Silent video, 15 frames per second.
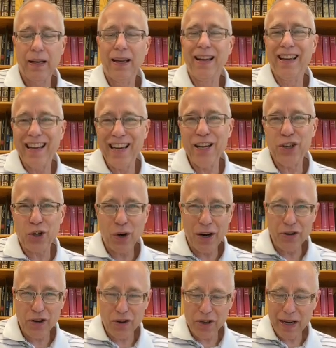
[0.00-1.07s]
he
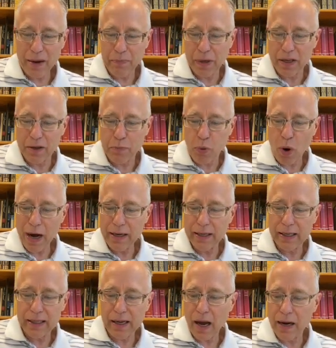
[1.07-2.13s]
treasures up his bright
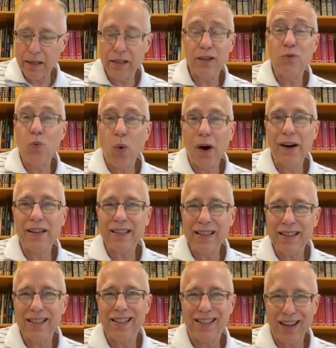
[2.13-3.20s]
designs and works his
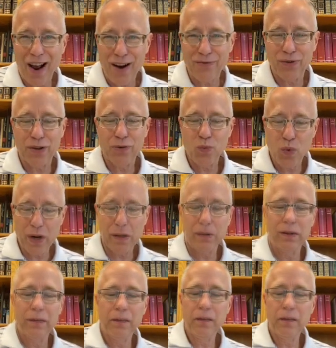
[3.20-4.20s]
sovereign will.